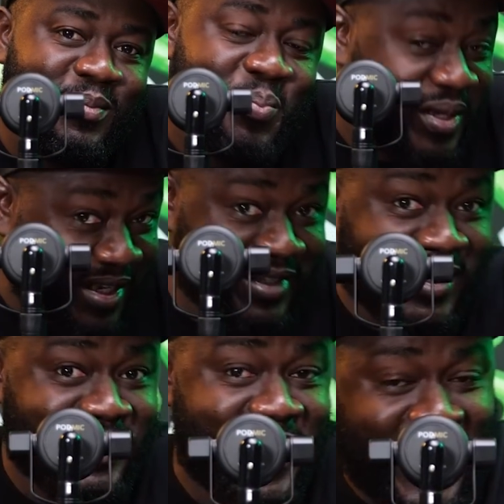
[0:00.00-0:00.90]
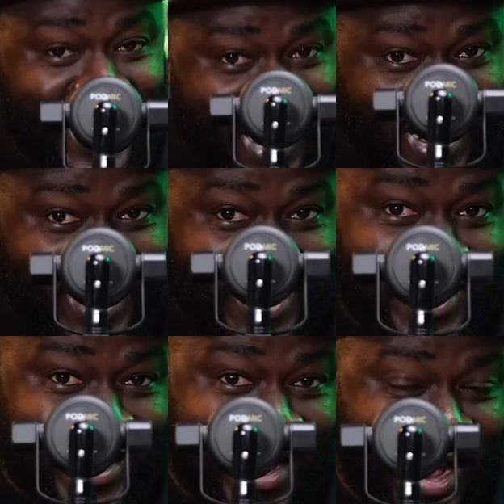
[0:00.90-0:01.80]
Percentage na
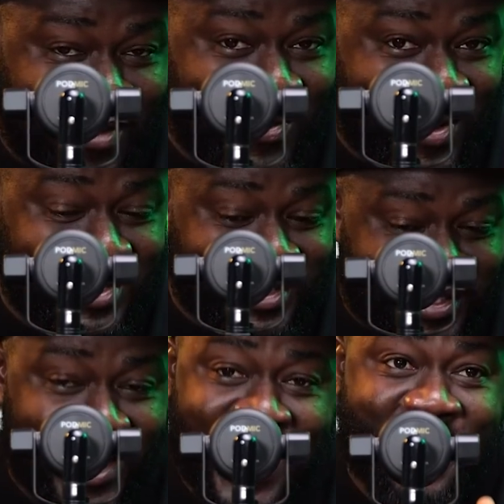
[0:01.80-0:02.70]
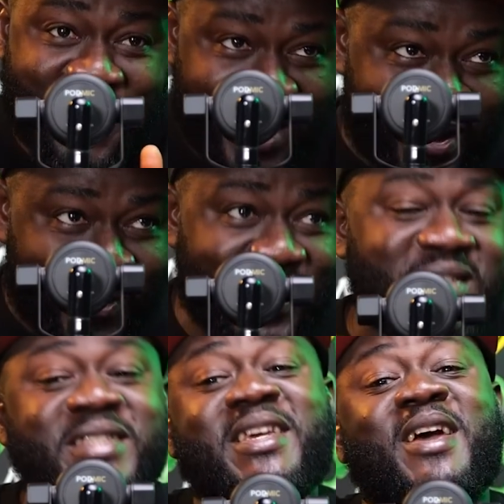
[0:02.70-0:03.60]
ano just say emre no
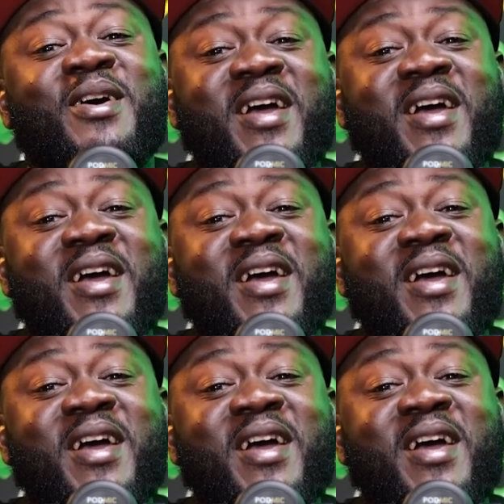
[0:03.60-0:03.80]
say